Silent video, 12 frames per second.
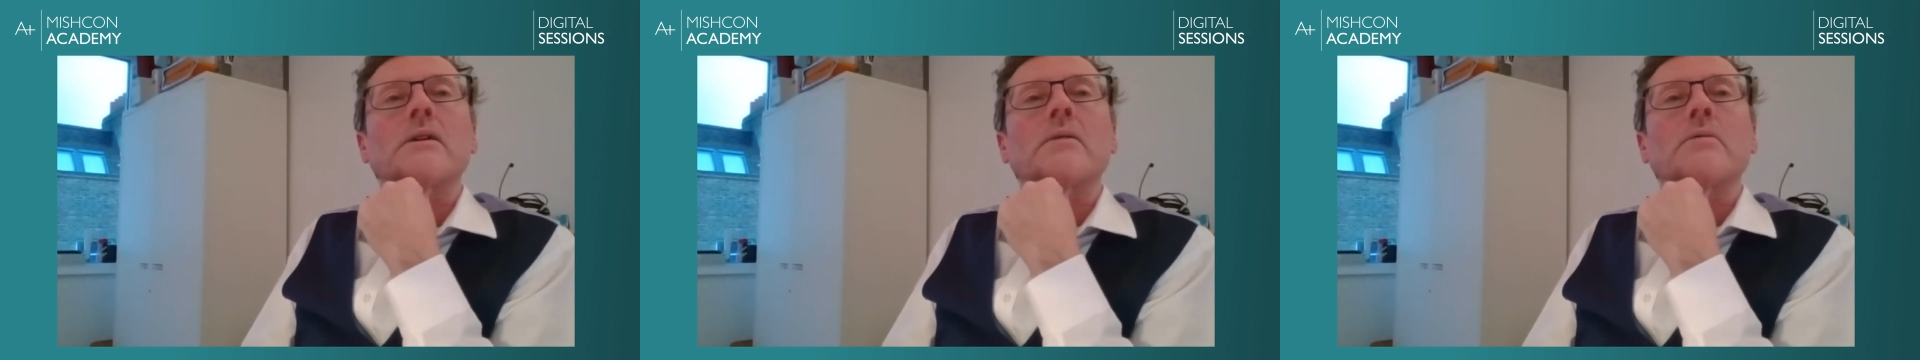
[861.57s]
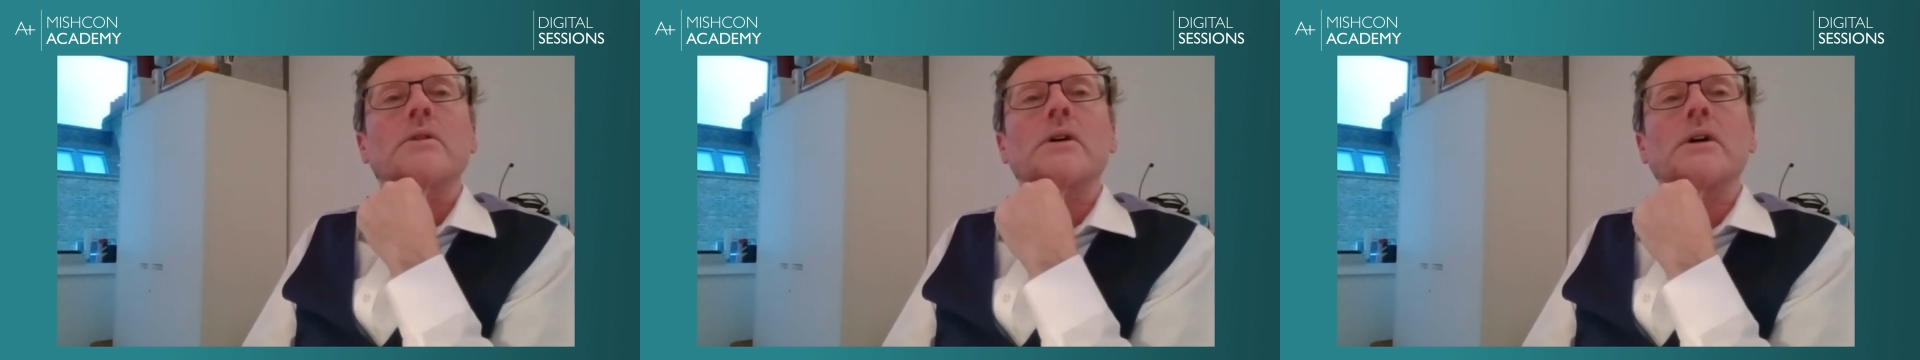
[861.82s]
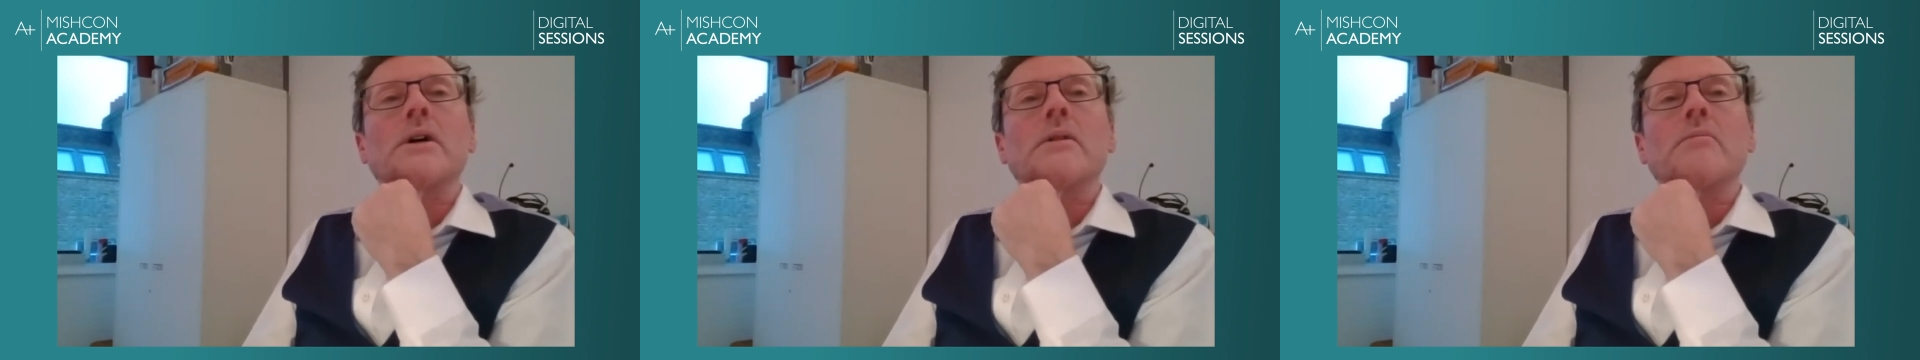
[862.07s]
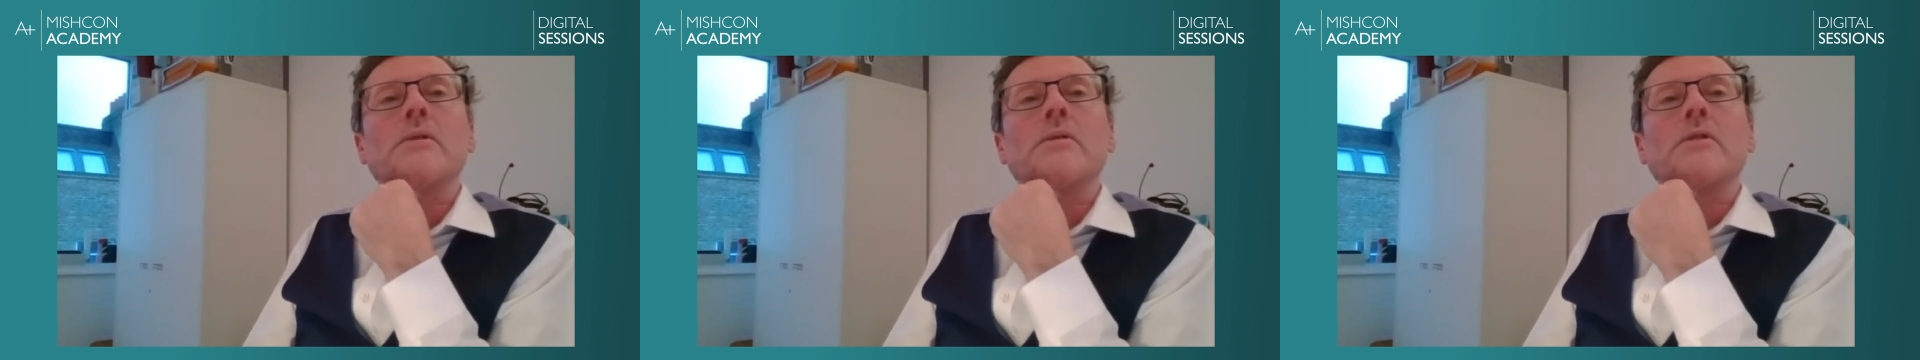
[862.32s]

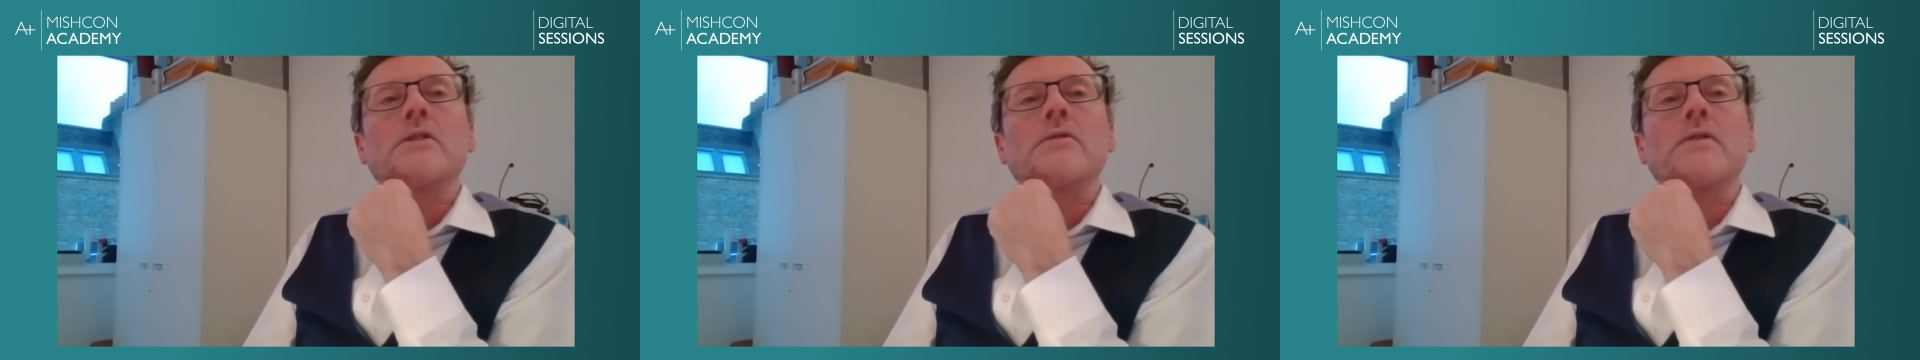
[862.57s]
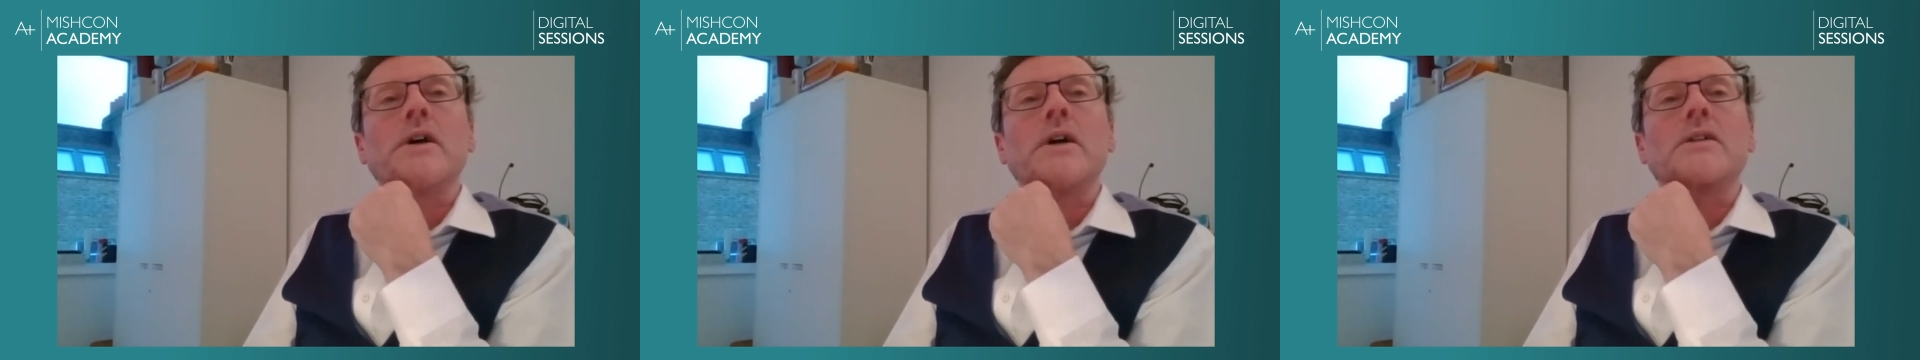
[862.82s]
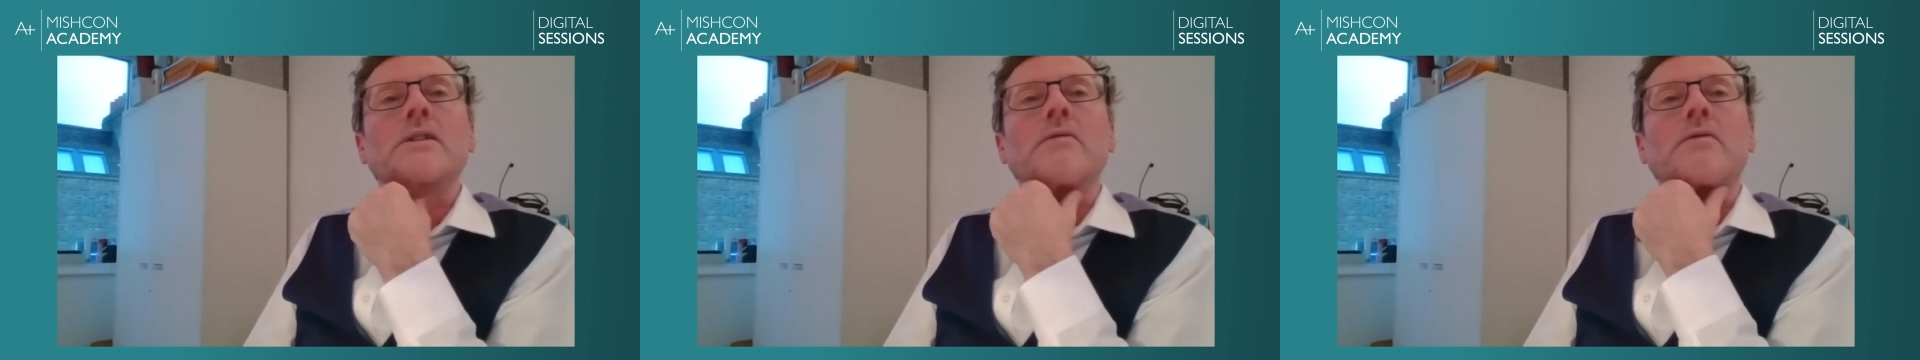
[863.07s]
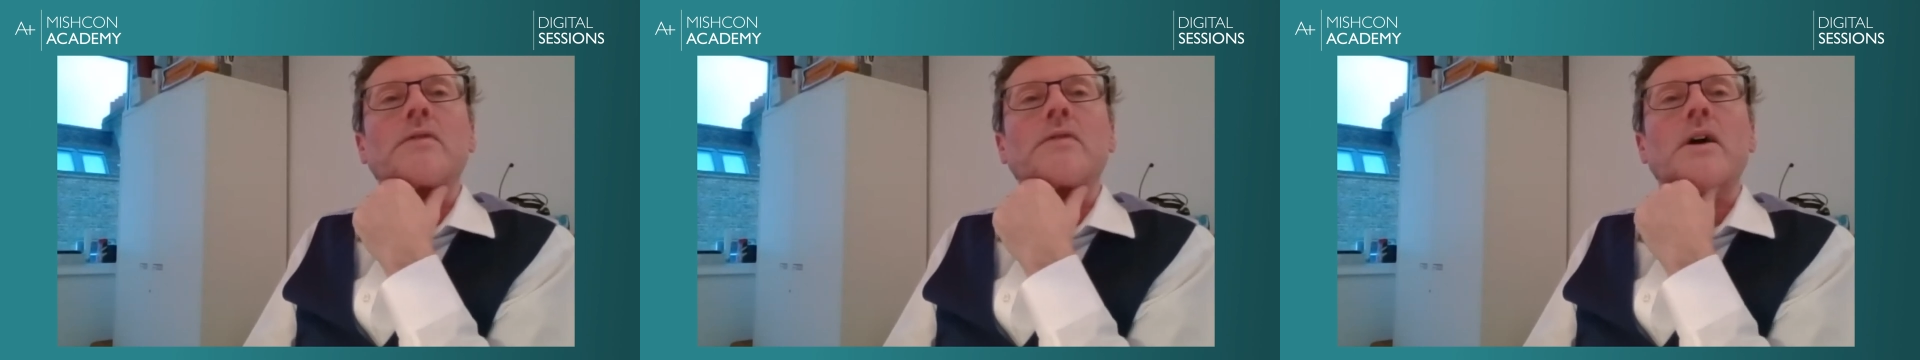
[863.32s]
Was advised
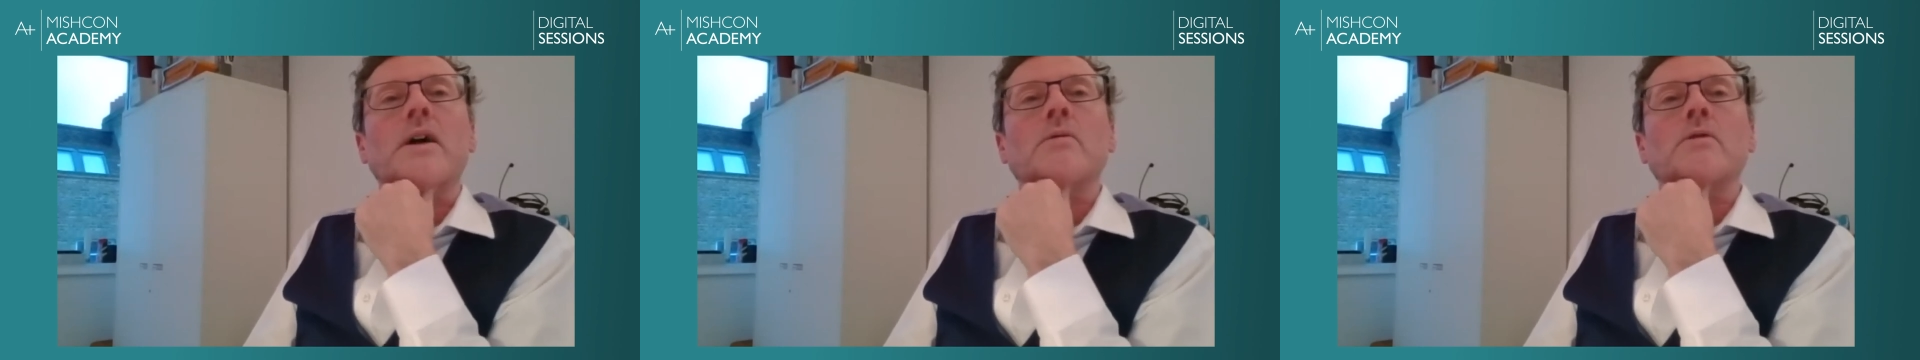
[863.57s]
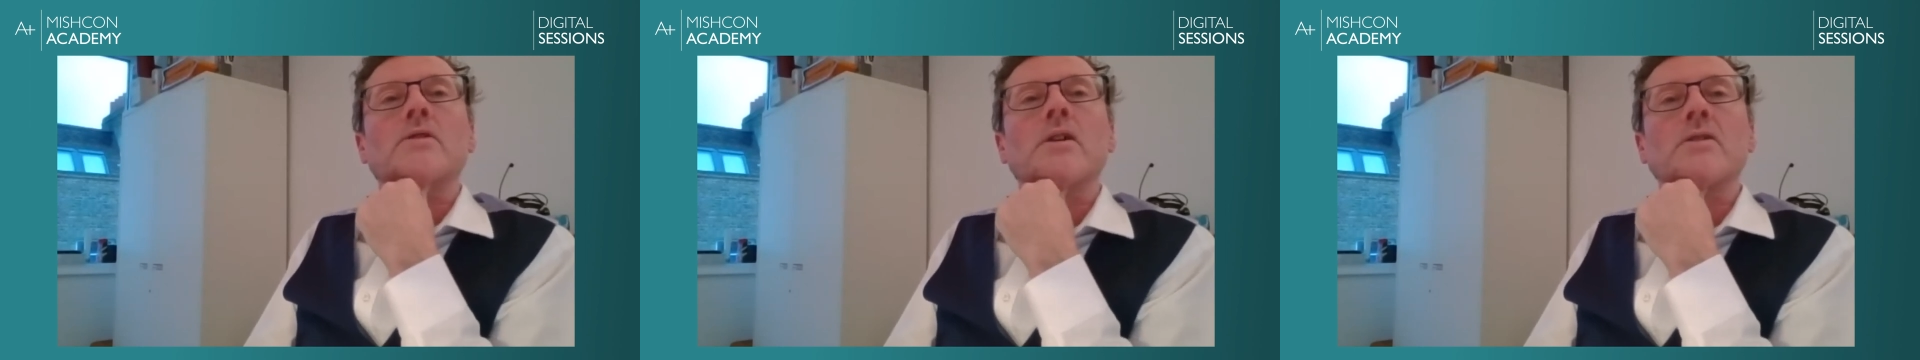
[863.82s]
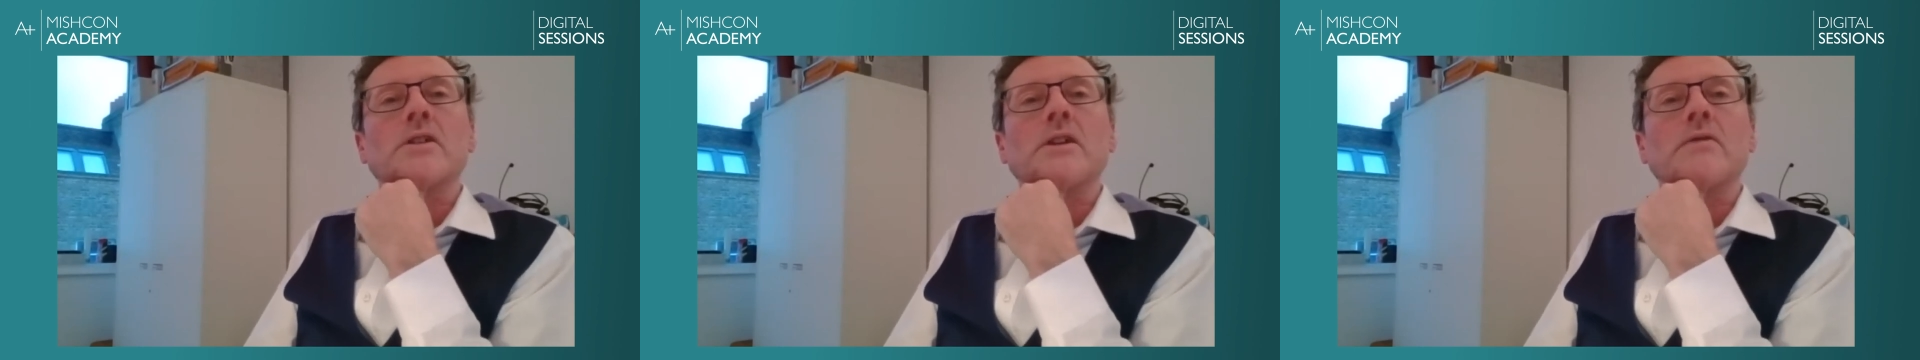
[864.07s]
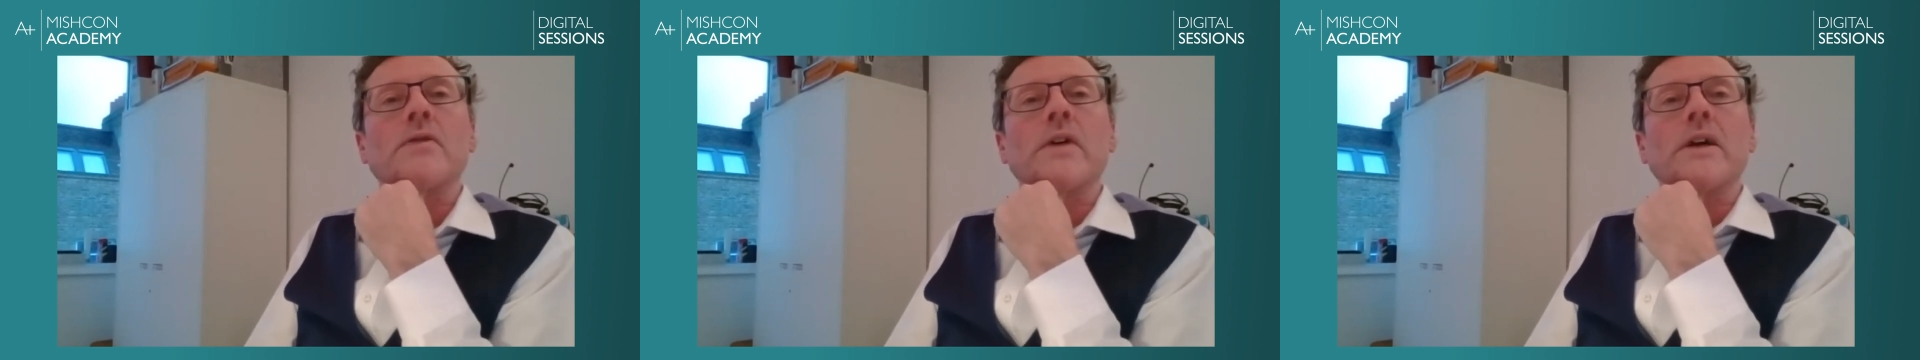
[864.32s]
that flying was not an
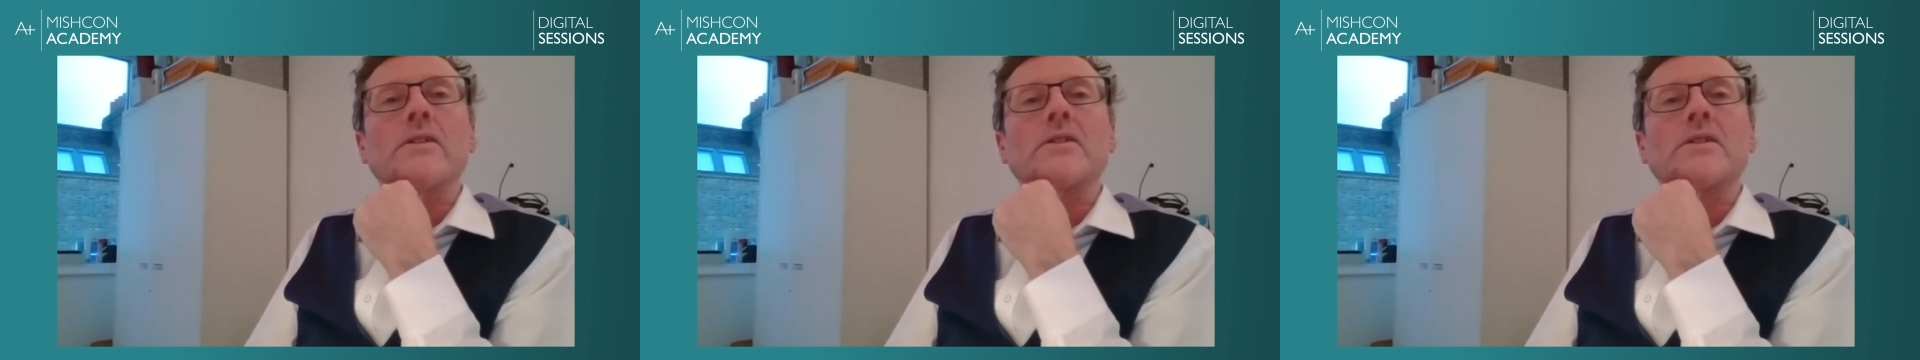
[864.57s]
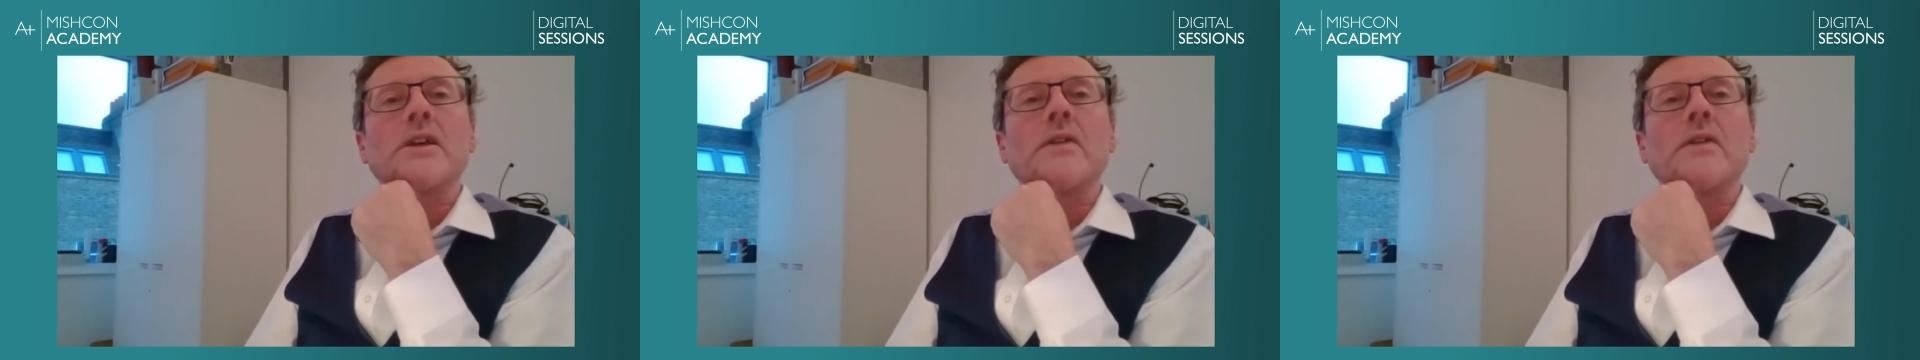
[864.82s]
offence,